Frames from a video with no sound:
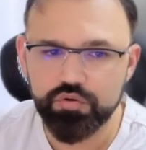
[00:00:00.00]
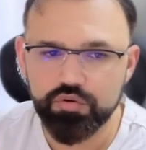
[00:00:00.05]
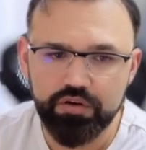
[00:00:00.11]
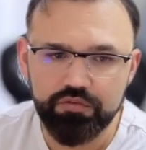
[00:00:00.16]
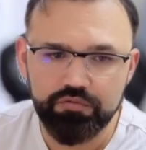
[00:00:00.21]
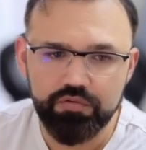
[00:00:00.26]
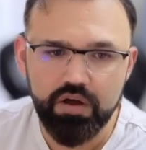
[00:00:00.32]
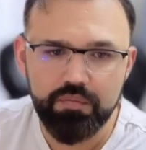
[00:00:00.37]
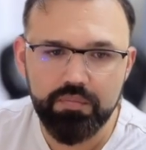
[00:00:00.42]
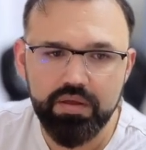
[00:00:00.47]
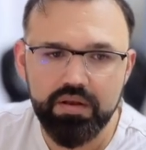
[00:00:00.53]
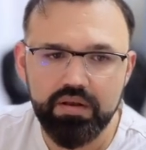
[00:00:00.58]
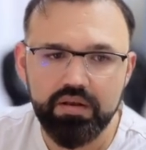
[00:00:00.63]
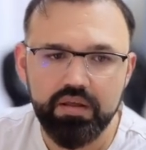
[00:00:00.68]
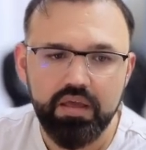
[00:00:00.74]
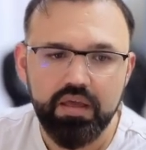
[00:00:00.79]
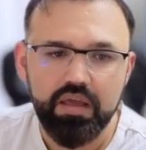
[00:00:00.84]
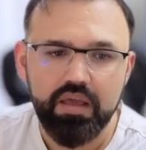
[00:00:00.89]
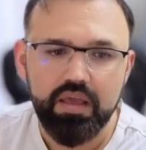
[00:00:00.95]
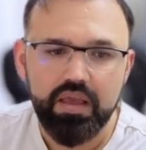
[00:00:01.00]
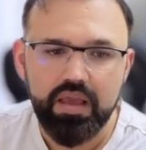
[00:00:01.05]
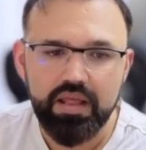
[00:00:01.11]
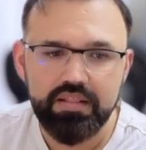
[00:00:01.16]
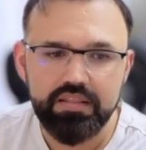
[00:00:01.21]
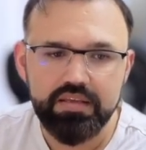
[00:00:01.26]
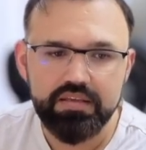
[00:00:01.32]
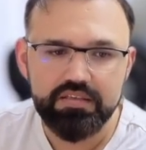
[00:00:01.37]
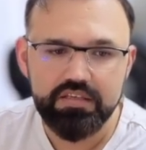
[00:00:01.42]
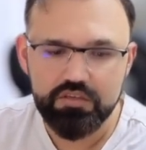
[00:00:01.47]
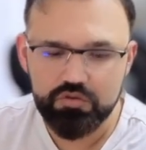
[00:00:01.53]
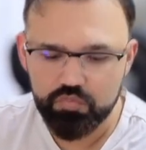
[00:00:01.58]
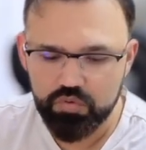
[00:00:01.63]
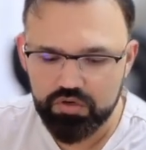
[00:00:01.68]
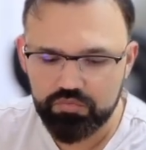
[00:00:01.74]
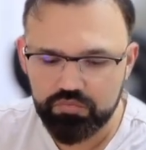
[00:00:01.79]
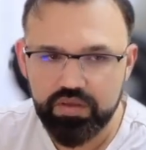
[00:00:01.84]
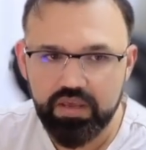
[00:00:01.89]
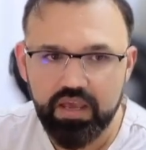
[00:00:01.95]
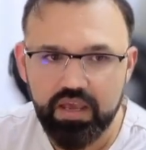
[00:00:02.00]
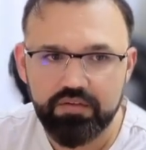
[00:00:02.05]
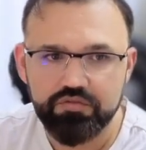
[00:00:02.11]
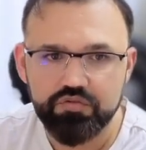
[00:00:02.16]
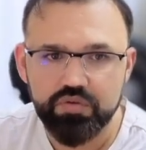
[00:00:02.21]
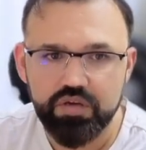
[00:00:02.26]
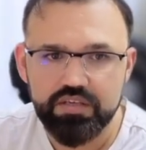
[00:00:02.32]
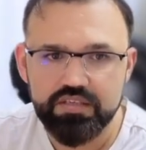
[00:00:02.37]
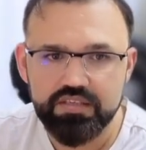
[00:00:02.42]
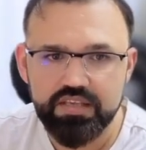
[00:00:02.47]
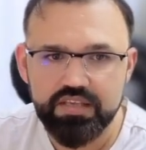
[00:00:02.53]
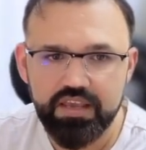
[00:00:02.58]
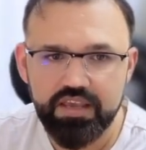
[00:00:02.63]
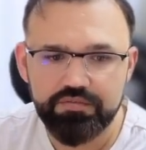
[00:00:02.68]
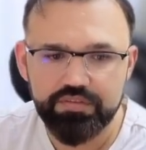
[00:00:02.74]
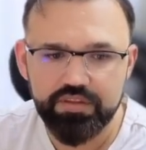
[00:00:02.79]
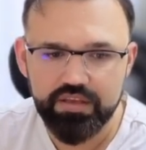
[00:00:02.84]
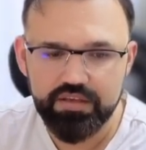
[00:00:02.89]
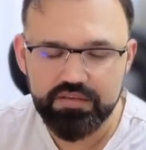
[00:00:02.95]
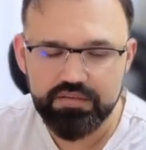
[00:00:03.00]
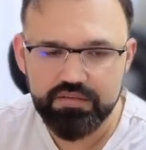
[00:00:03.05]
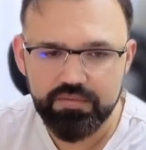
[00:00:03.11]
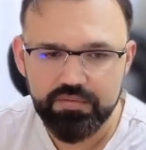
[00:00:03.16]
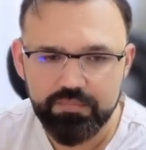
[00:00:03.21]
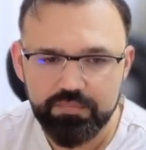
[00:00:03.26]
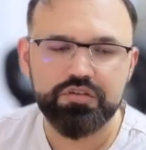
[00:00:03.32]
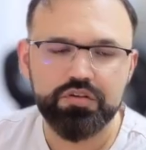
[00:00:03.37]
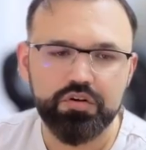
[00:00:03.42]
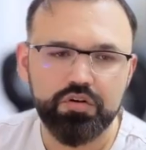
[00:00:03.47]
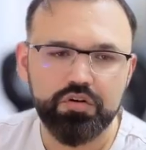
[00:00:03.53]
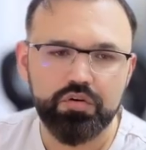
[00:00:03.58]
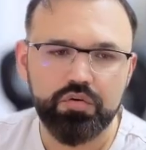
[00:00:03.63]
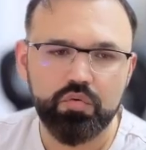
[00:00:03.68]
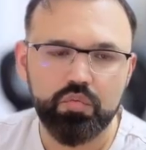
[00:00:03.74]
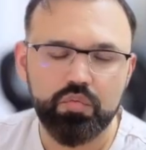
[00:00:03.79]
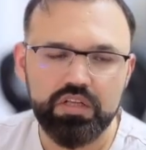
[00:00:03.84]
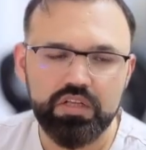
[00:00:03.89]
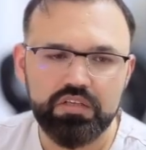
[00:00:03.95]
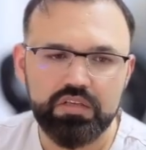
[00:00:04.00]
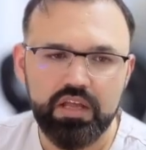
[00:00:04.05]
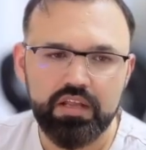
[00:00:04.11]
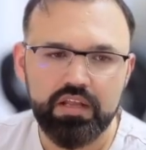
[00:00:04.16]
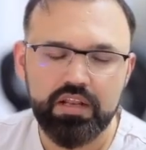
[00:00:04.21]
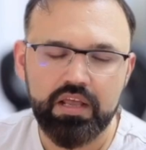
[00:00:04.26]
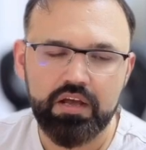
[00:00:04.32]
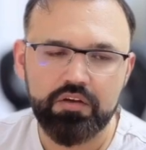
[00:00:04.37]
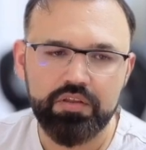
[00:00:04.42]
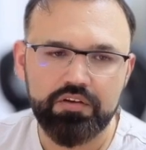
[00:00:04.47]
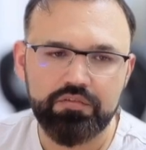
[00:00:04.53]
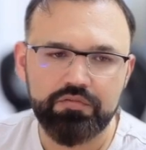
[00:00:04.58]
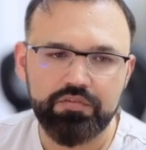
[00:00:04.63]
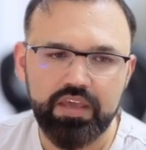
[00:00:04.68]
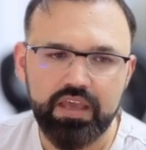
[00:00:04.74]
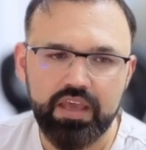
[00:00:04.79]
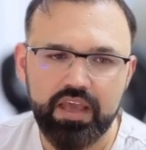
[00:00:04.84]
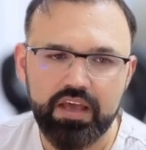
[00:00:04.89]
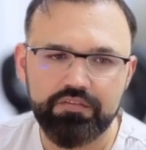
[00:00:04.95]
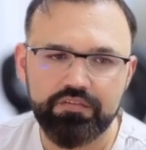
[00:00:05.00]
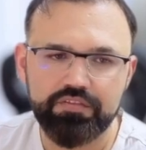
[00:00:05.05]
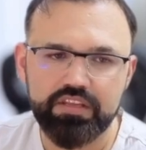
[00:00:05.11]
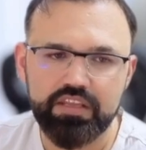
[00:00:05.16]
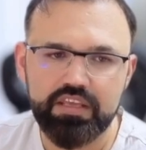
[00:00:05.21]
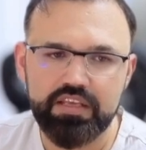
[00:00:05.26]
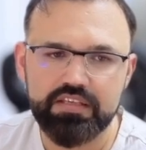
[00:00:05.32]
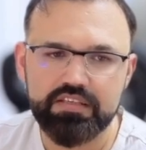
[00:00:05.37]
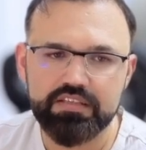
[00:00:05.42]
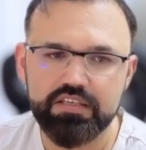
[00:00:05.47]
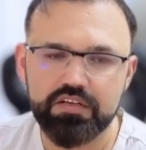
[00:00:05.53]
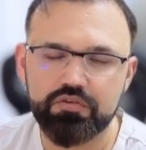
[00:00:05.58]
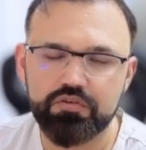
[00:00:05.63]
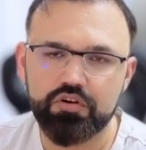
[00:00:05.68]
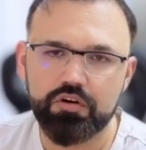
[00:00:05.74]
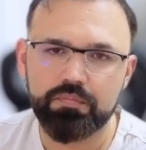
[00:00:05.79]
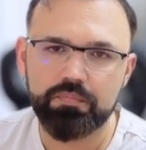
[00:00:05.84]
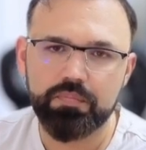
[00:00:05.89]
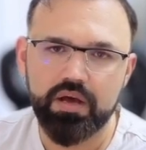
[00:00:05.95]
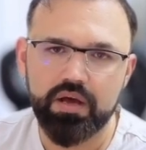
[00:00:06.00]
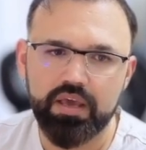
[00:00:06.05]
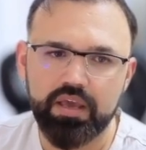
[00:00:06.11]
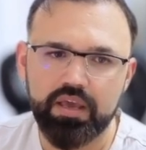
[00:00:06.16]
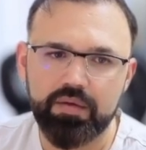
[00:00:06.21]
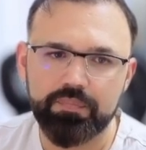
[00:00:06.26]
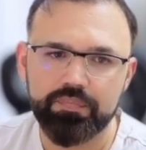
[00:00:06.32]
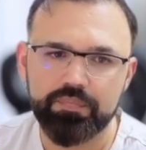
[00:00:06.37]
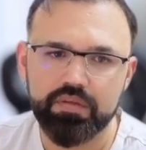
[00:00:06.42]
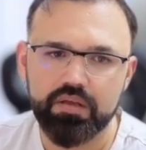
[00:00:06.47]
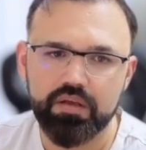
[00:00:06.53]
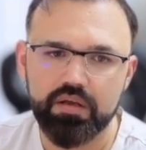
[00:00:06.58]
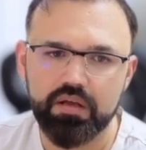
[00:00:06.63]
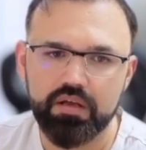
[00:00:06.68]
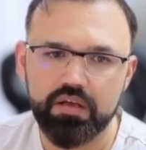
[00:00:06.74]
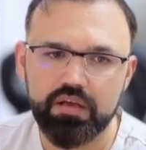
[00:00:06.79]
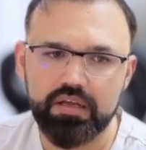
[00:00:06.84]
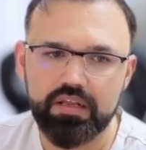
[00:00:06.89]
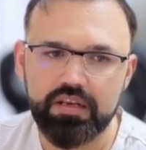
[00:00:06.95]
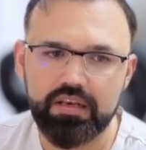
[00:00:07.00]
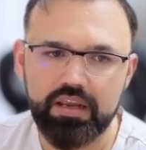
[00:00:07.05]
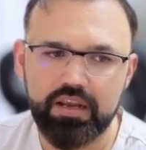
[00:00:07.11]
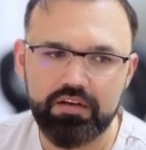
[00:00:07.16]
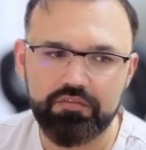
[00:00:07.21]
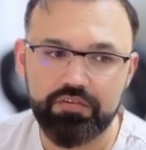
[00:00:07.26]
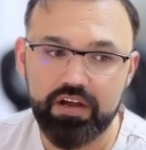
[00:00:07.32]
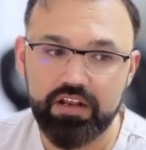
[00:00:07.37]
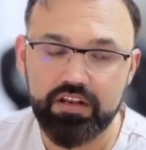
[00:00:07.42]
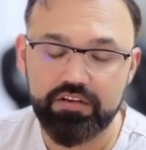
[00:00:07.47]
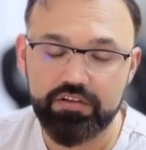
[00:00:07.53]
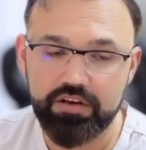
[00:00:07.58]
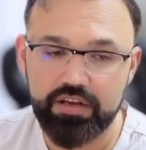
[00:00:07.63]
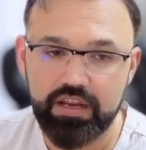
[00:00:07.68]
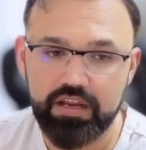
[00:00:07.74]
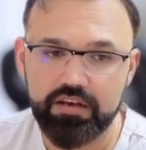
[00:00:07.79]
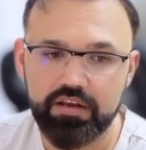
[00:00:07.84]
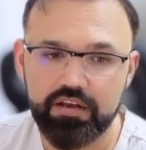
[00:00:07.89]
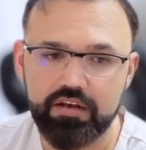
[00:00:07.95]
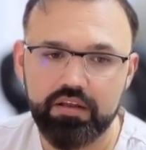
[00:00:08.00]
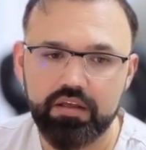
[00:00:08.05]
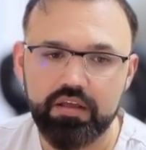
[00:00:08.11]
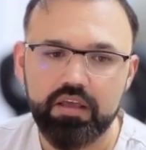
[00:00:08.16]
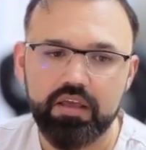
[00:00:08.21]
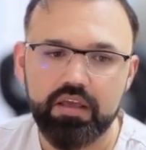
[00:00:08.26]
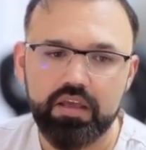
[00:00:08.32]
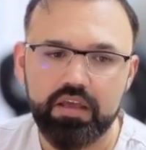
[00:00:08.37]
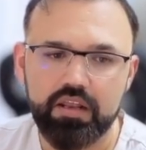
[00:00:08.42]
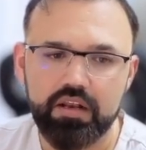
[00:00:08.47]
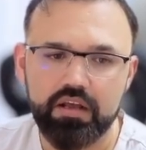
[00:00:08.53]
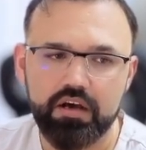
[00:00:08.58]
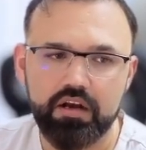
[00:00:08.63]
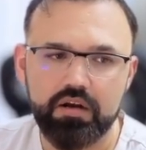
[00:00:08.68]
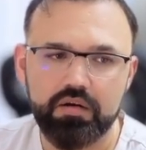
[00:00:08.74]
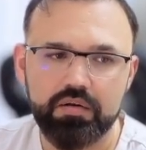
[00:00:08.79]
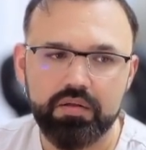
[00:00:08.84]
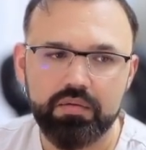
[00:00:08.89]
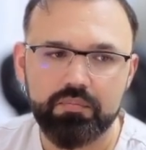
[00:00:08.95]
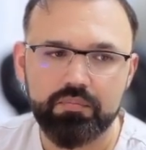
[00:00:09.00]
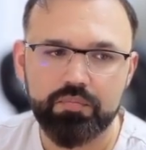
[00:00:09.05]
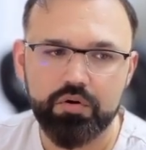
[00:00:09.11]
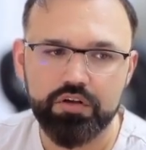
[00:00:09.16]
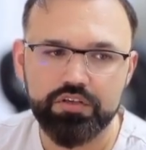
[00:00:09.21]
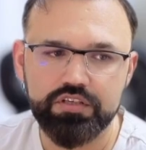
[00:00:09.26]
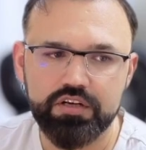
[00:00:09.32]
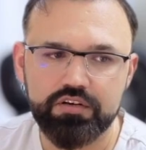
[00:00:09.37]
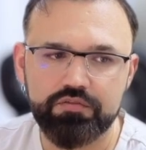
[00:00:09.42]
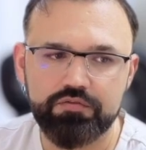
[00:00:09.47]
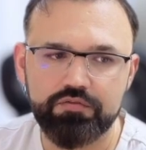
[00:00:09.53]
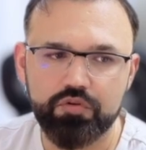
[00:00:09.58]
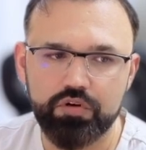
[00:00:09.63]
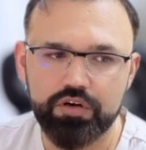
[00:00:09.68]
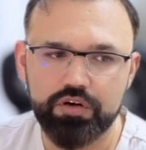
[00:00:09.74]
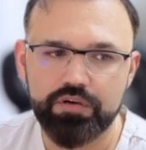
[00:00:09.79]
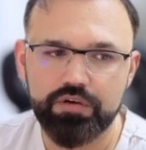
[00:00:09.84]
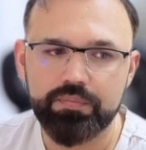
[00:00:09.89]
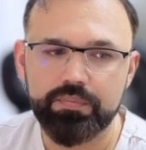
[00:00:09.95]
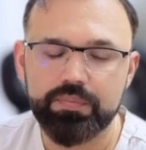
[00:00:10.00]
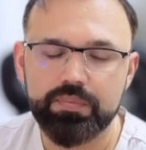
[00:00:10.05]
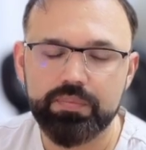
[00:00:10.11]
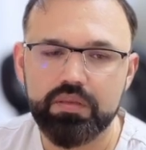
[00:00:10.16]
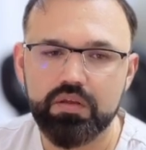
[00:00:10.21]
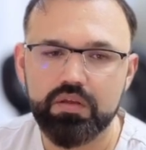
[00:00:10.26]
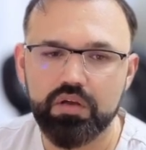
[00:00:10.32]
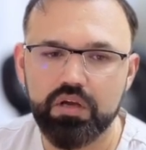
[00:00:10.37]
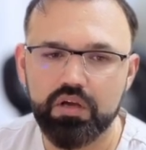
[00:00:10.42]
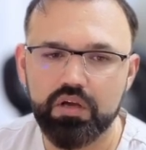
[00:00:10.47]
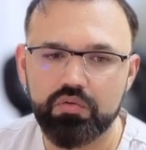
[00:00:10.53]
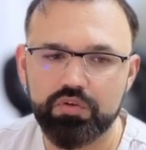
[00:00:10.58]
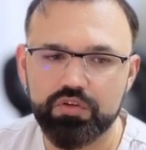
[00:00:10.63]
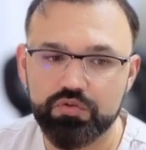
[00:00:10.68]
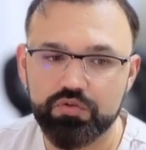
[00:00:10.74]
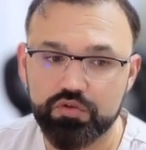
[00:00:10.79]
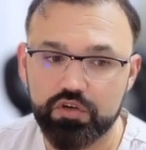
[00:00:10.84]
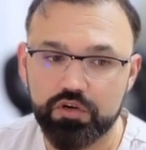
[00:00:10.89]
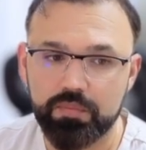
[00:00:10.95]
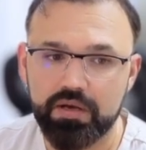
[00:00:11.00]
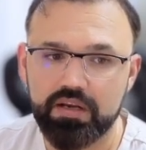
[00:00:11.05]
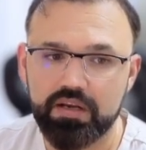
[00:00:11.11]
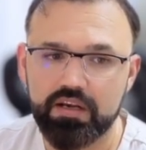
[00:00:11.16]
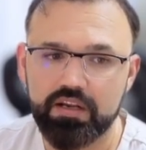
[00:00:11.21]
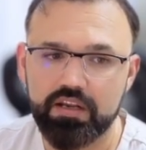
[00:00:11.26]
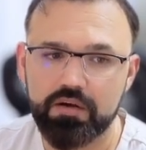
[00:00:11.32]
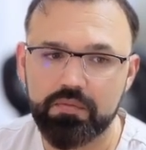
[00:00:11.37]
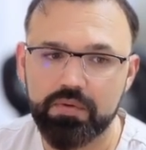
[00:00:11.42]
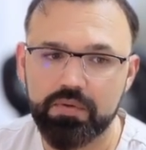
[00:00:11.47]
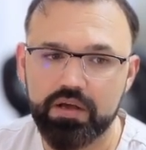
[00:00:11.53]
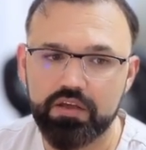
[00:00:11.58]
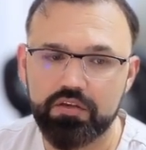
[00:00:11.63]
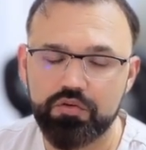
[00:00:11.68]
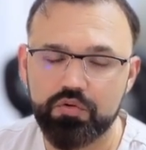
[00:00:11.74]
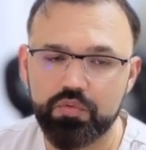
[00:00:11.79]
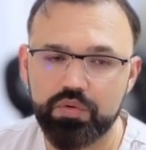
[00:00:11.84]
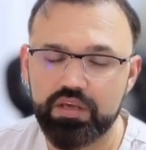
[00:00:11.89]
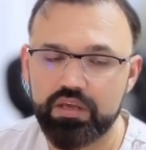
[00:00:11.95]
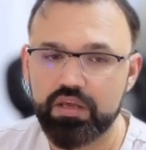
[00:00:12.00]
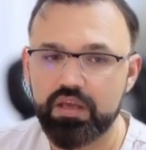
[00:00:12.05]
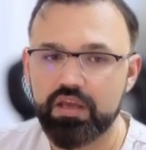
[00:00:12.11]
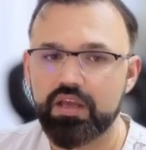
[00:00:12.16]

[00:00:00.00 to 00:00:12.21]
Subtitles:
environment, and this is what we have. So I save this. So now that we have the server.py file created in our project folder, which was automatically created by UE.